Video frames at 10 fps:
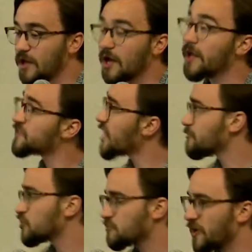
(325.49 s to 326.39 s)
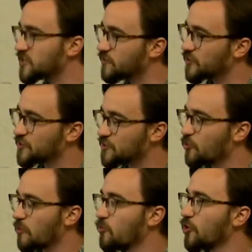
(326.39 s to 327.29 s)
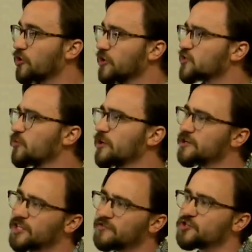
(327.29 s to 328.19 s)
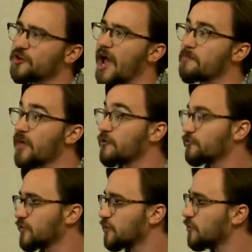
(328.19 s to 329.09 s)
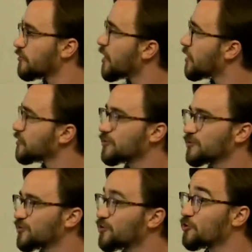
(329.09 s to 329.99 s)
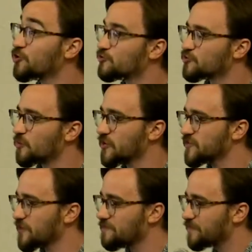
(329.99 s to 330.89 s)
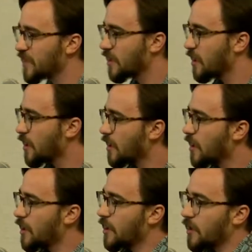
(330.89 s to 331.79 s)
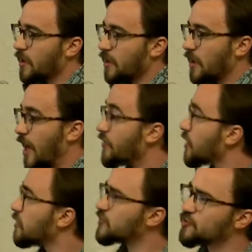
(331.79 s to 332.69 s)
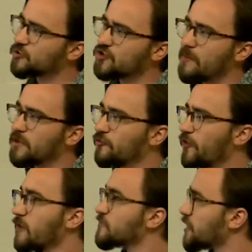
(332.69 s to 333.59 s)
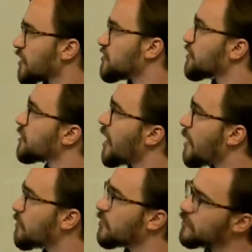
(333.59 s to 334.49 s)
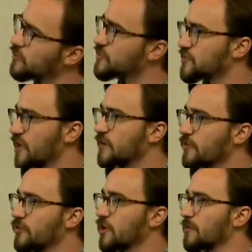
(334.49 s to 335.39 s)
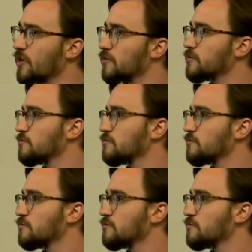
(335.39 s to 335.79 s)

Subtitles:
a lot of times responsiveness is more important. It's what gives your app that feel that users want to see. And then, so dropping frames, like I said, it can happen. This is kind of a thing about